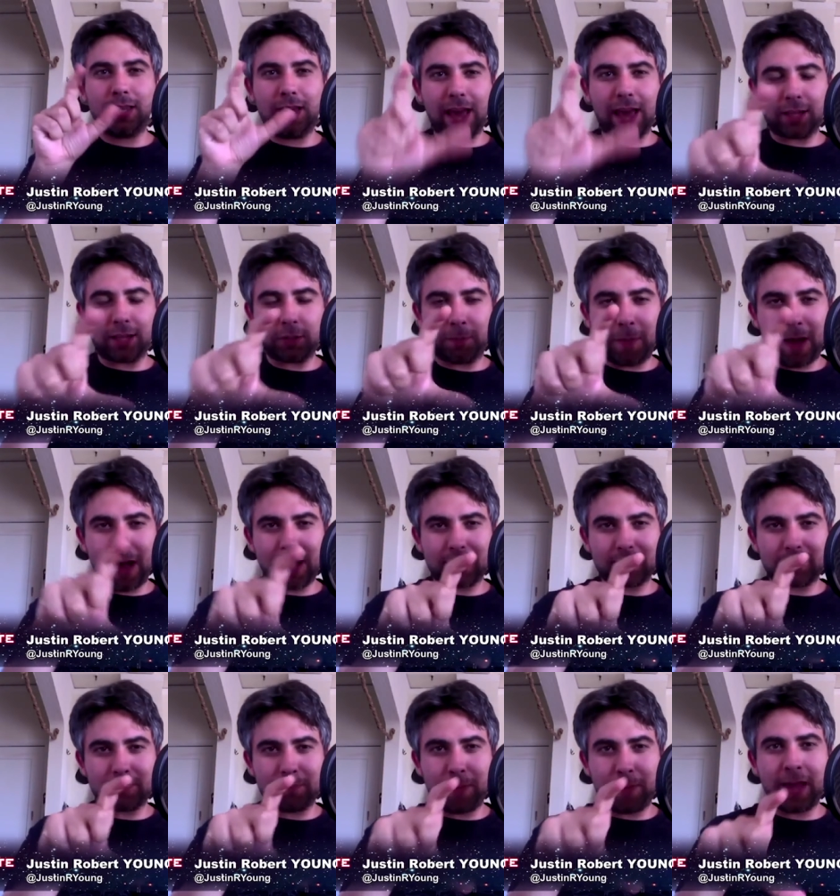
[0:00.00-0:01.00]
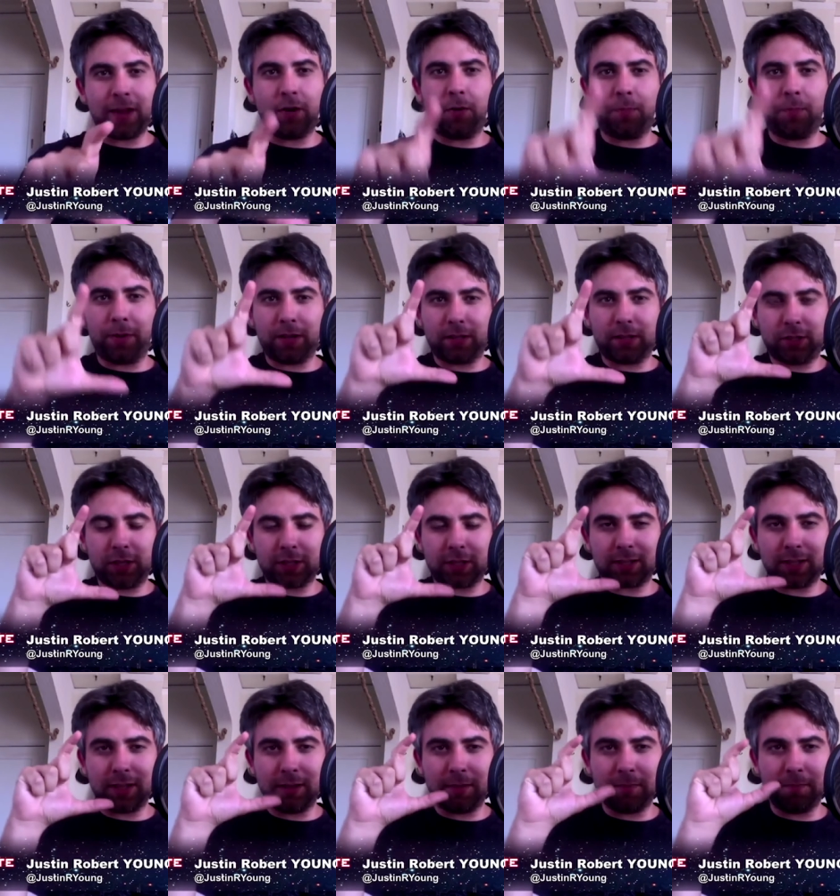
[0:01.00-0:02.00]
the Xbox panel, but
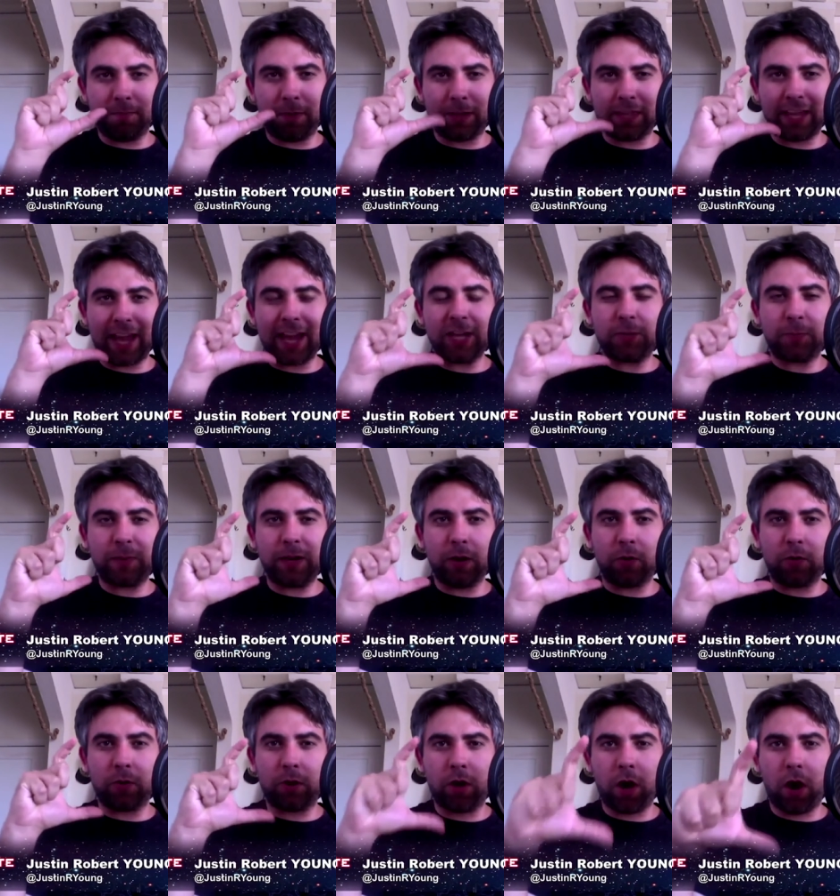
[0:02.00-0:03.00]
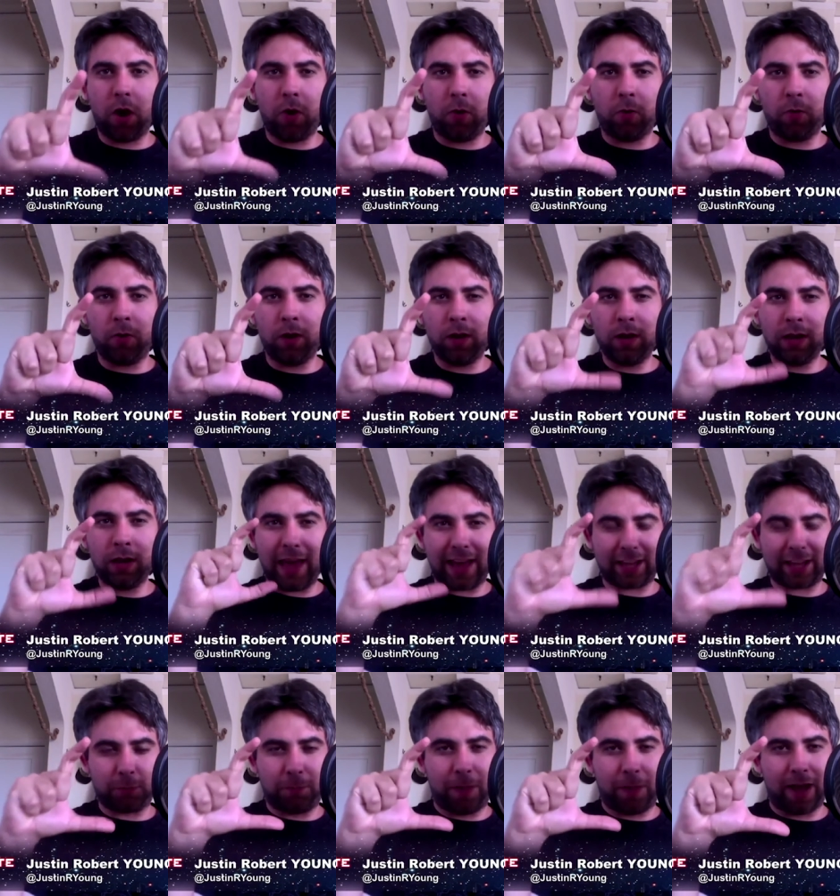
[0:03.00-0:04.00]
just uh, but the HBO Go
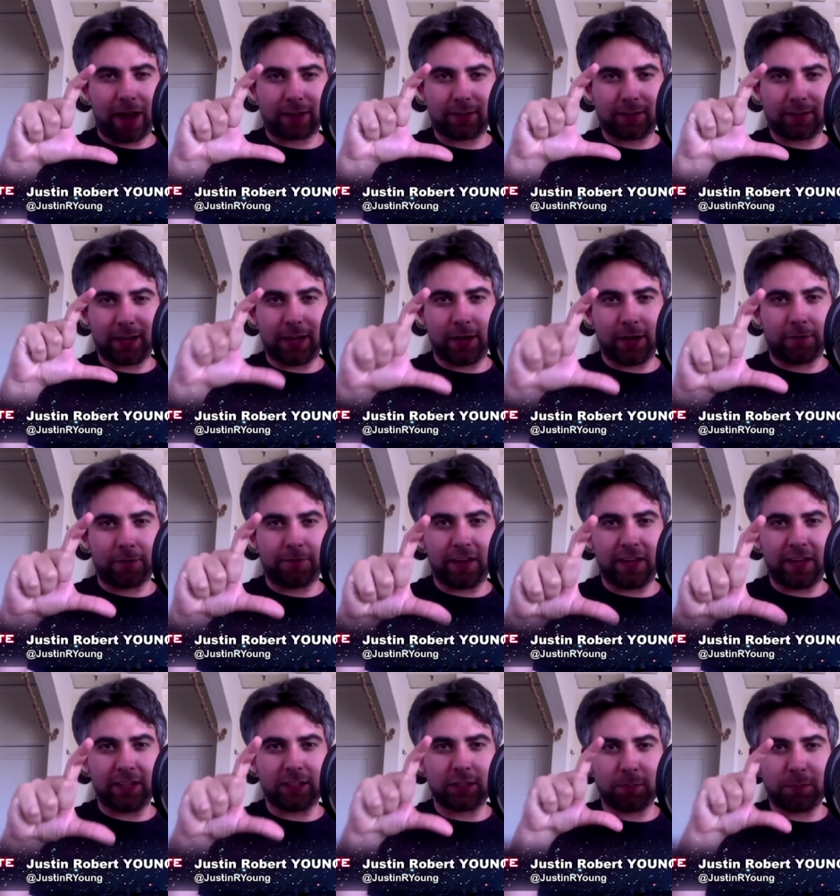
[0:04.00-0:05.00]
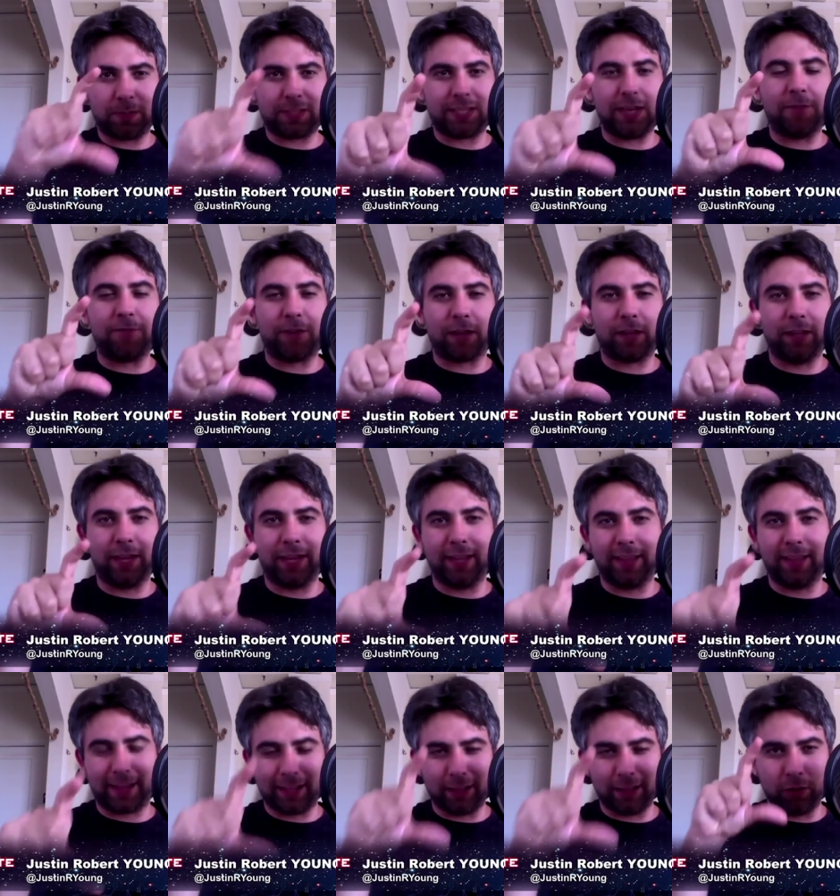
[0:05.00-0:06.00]
Xbox yeah, interface yeah. specifically.
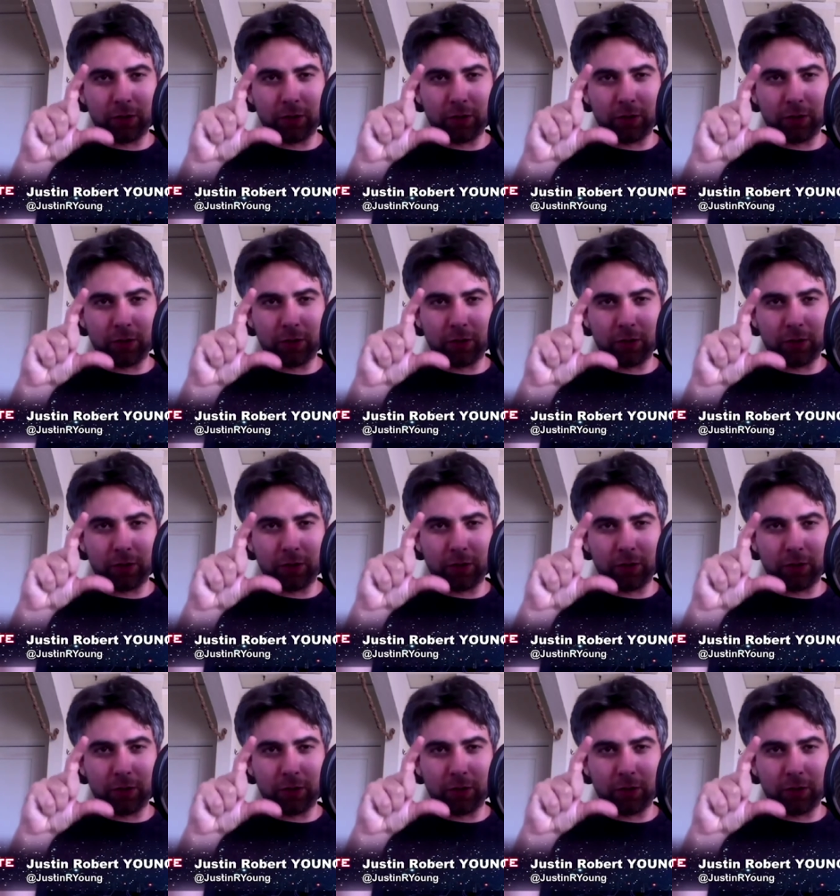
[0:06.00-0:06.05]
Like